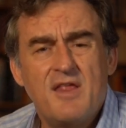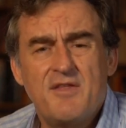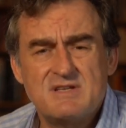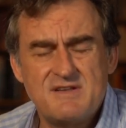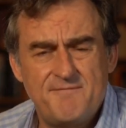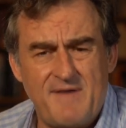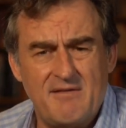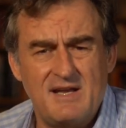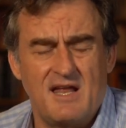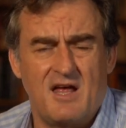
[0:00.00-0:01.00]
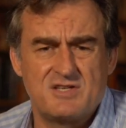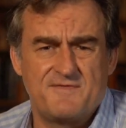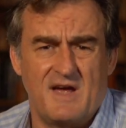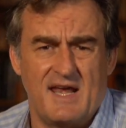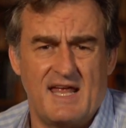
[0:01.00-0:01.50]
There is a very large
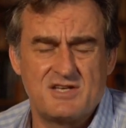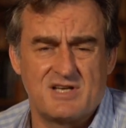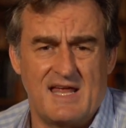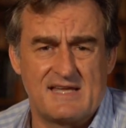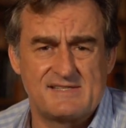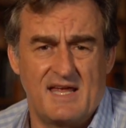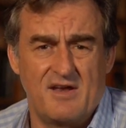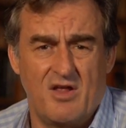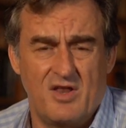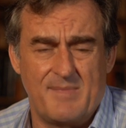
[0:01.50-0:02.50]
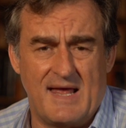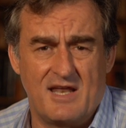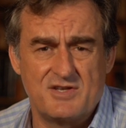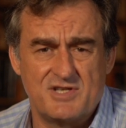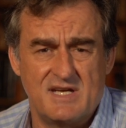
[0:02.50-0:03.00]
financial asset on the
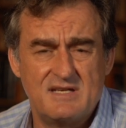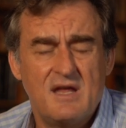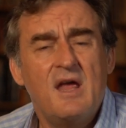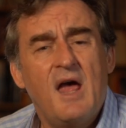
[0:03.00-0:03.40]
balance sheet,